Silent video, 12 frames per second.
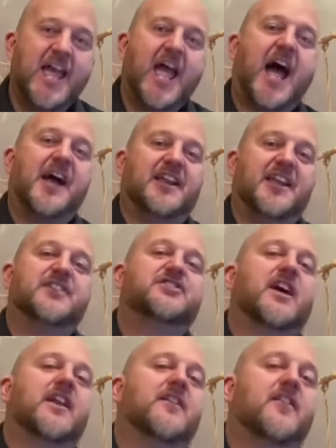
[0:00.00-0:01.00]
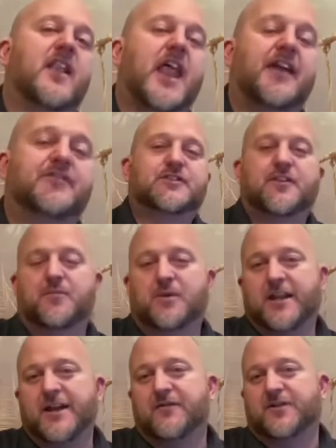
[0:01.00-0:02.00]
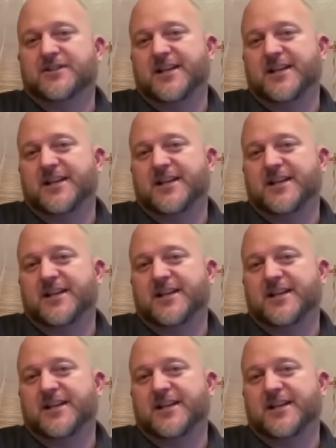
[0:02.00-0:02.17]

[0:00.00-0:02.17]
and inside of the lives believers.